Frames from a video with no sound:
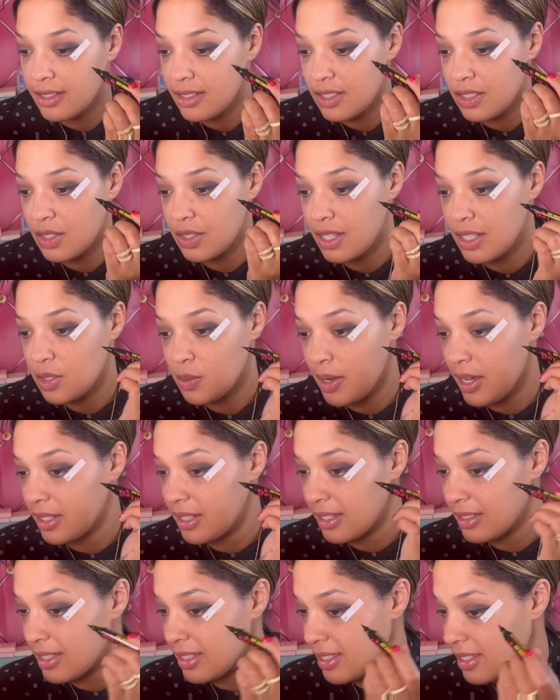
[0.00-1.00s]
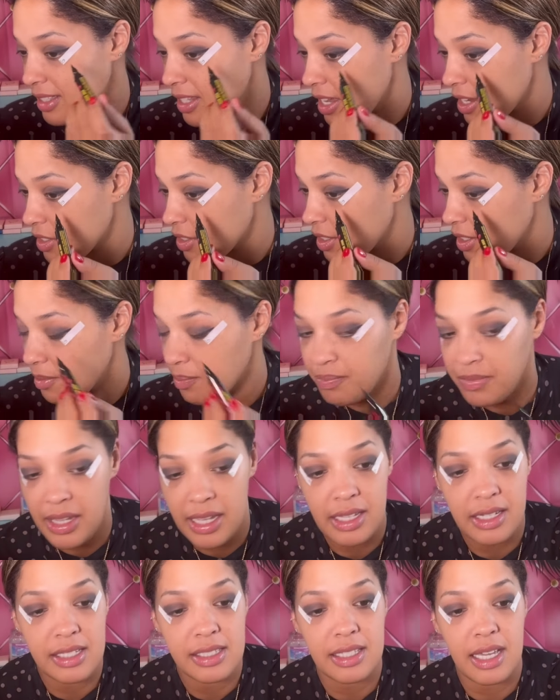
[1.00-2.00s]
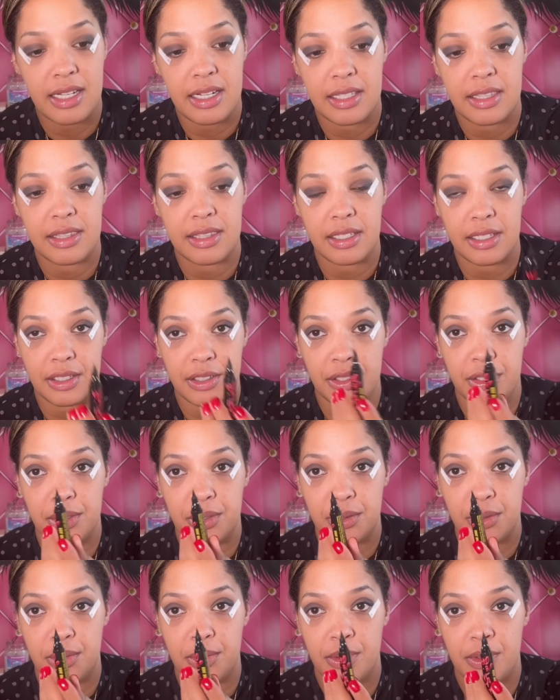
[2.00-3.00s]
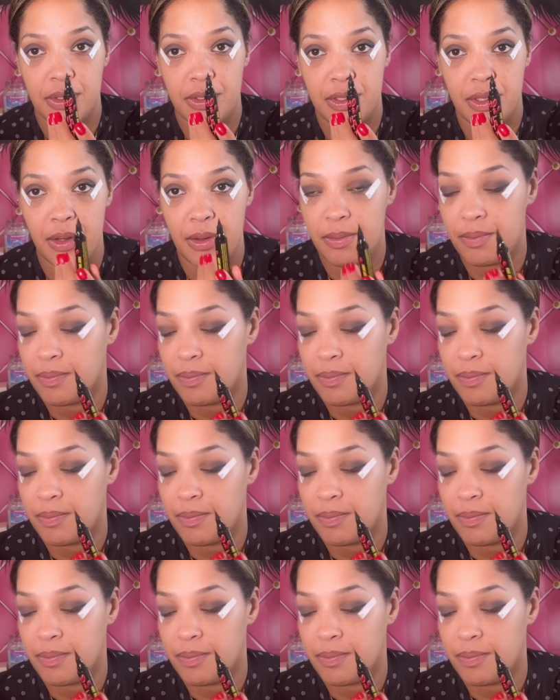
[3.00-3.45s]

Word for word: So that's why I like this liner. And it's kind of thick too, so.